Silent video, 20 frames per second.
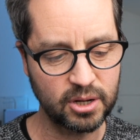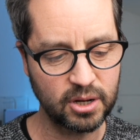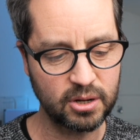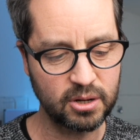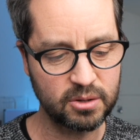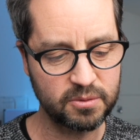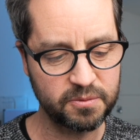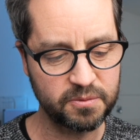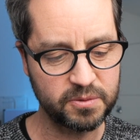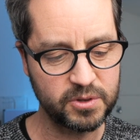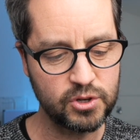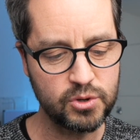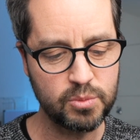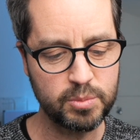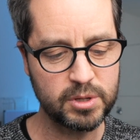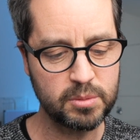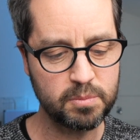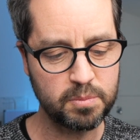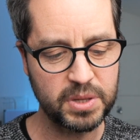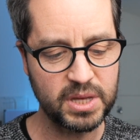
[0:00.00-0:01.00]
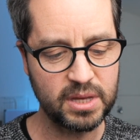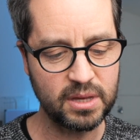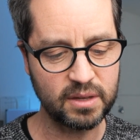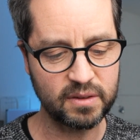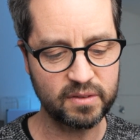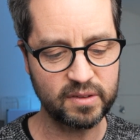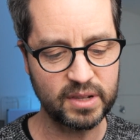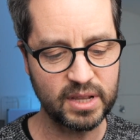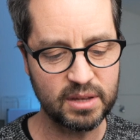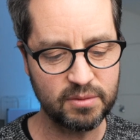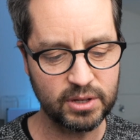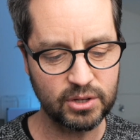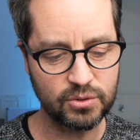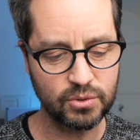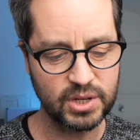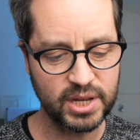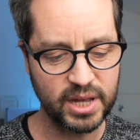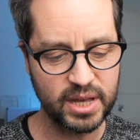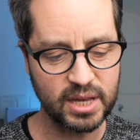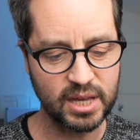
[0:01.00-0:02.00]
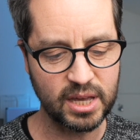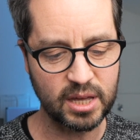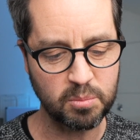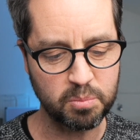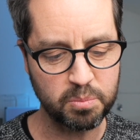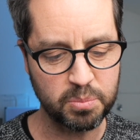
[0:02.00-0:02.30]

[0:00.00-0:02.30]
of human beings living today can